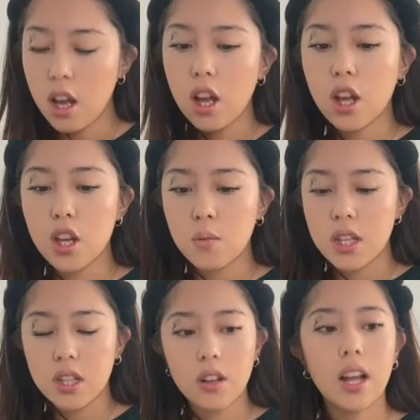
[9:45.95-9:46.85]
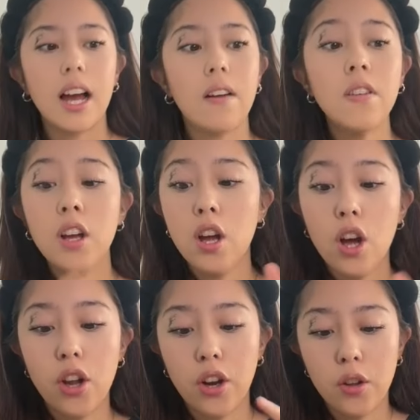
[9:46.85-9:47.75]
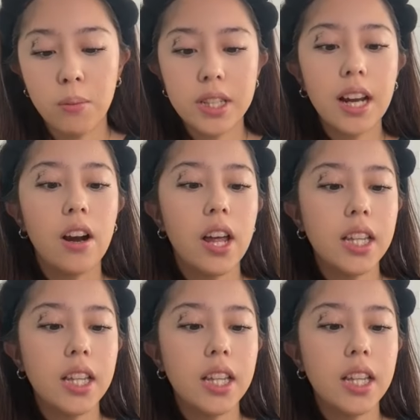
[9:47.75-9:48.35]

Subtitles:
because we still have another mascara.